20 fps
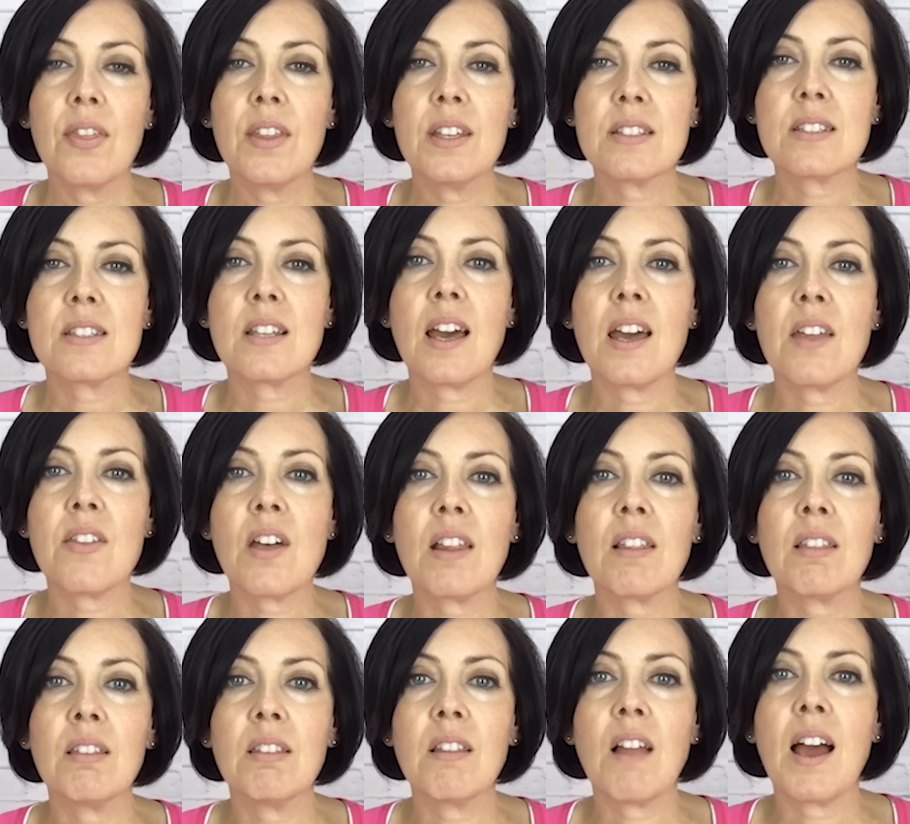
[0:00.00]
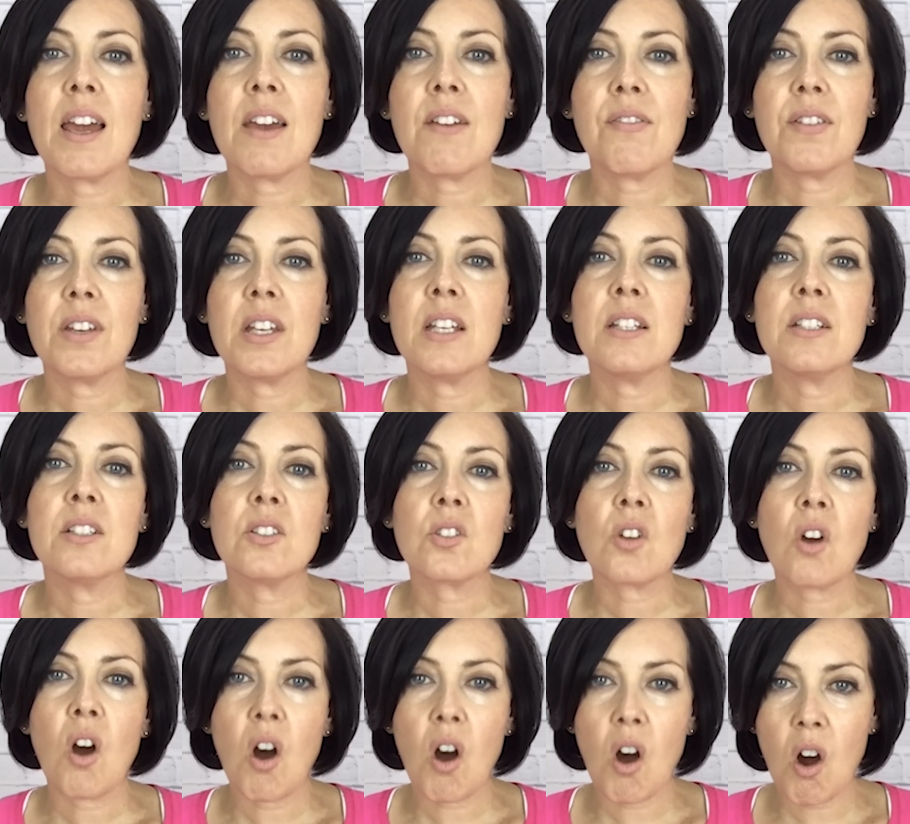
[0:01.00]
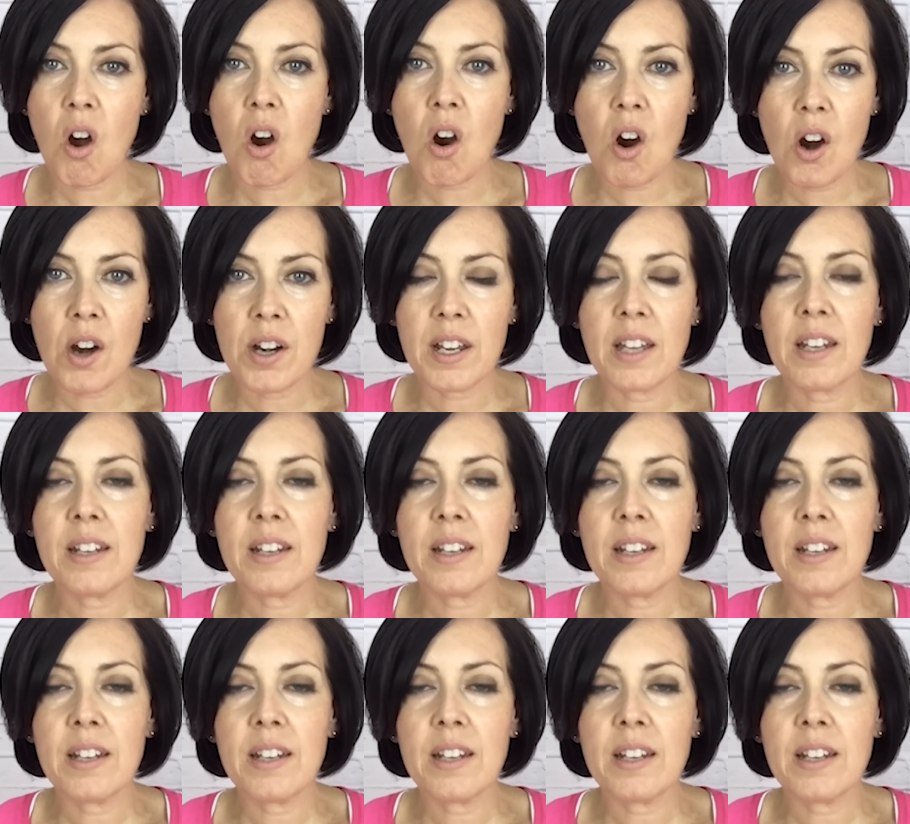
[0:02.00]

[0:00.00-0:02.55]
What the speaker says: that say that life is hard.